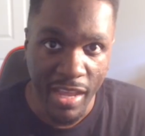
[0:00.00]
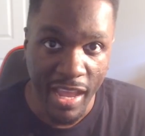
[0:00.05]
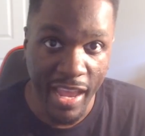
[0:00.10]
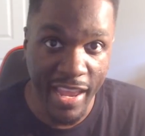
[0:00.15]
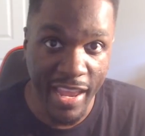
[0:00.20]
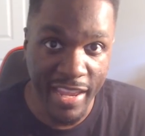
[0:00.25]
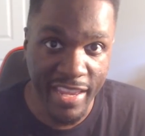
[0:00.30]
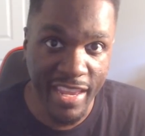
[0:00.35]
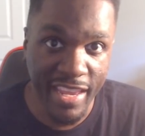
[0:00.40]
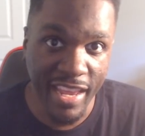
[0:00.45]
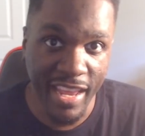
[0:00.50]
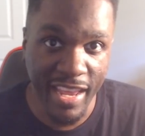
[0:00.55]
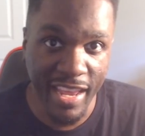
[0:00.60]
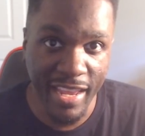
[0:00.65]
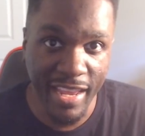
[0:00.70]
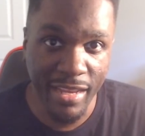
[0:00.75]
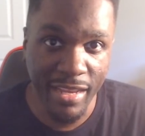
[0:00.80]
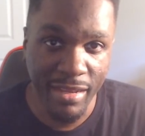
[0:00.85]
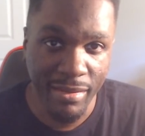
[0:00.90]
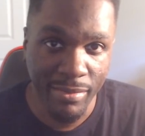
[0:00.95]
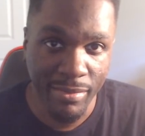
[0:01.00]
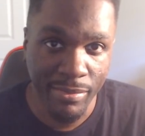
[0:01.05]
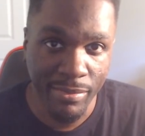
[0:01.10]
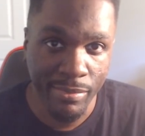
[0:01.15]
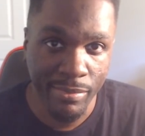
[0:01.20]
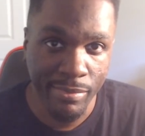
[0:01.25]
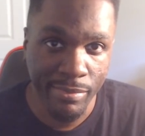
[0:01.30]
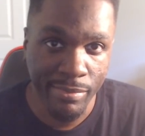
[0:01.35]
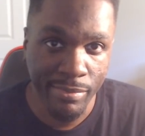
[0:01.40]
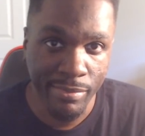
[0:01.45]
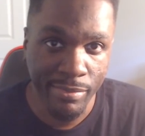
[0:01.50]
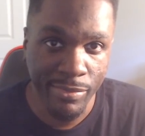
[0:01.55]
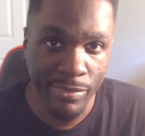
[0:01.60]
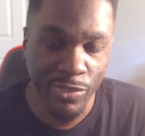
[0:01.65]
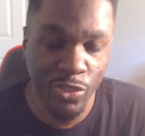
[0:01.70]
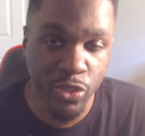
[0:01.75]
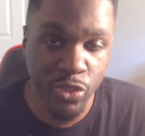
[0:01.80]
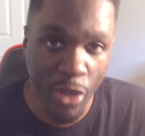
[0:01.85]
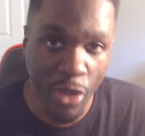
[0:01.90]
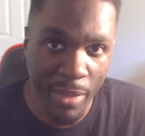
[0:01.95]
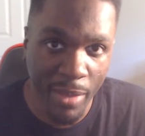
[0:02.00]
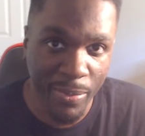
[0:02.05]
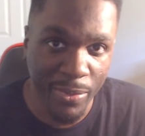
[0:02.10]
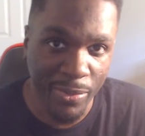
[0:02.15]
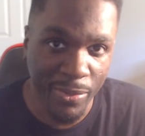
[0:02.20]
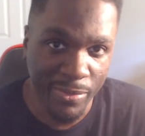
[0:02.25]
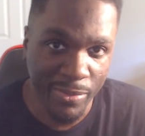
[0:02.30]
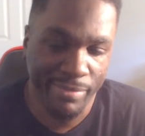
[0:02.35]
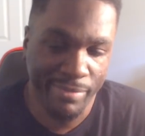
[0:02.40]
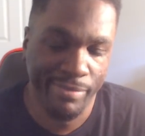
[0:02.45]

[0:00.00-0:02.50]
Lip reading: a.k.a. Trouble.